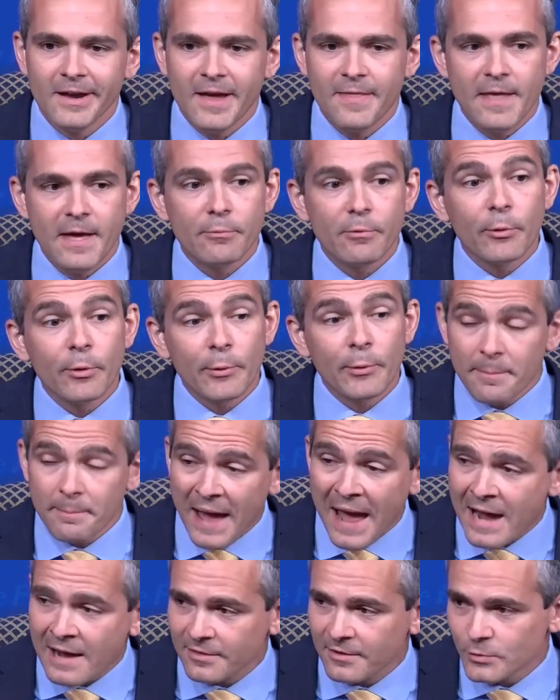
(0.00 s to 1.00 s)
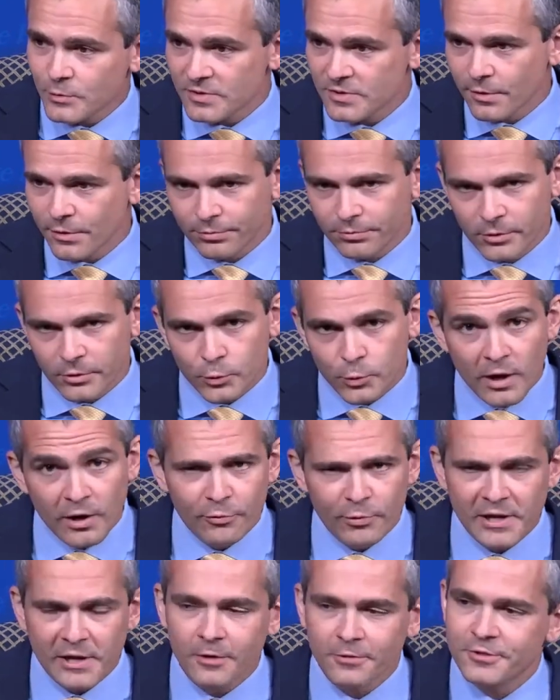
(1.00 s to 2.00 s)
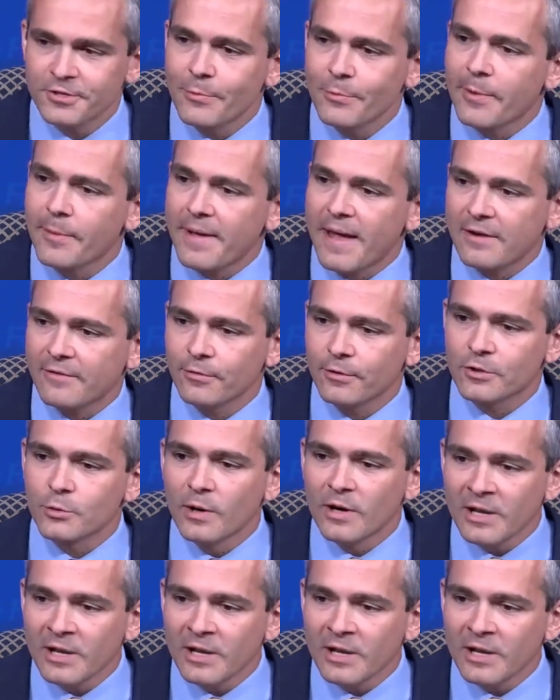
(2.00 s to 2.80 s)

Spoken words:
And then when we went back, this was the 12-week ultrasound, we went back for the